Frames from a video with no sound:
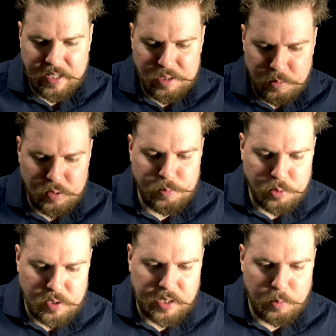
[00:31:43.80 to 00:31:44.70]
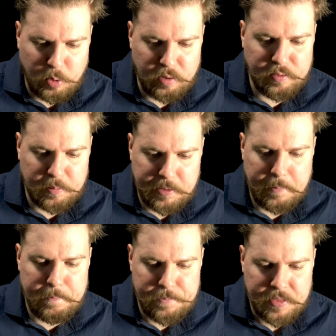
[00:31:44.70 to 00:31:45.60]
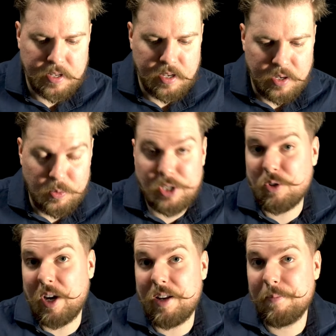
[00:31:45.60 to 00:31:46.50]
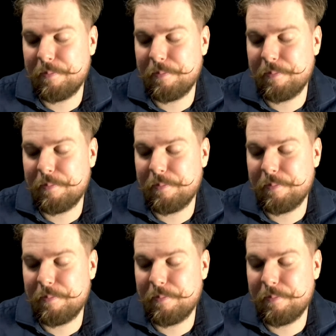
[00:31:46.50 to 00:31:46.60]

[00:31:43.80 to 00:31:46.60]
smells most like the parfum, though, which is great.